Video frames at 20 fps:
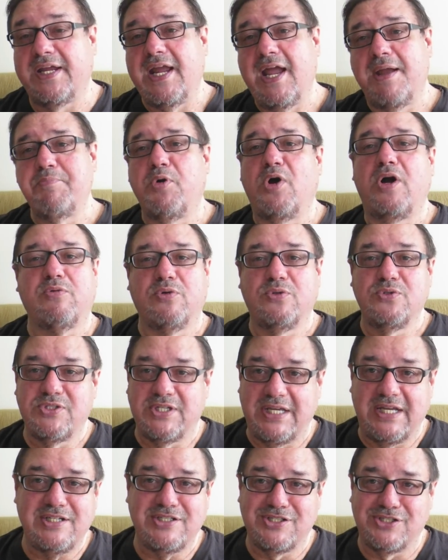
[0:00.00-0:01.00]
Like, I bought
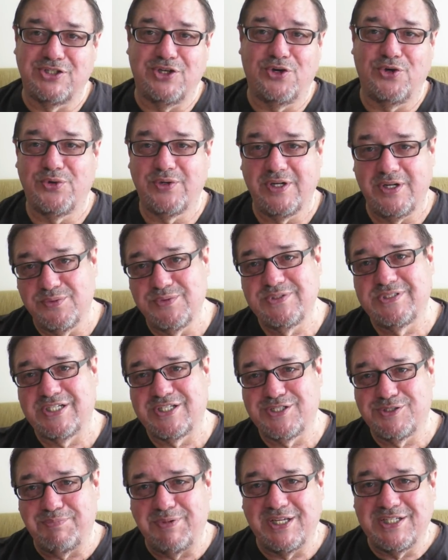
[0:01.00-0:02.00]
Rosetta Stone, it was
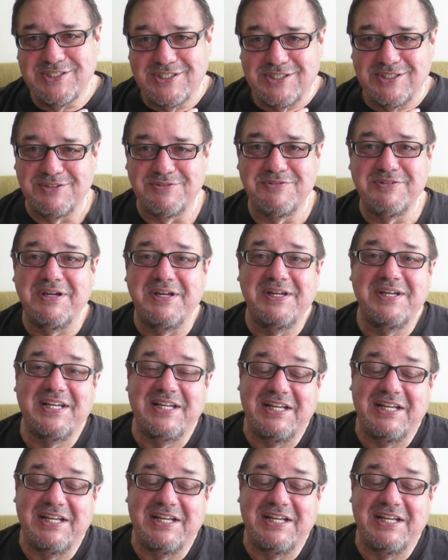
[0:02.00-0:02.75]
expensive,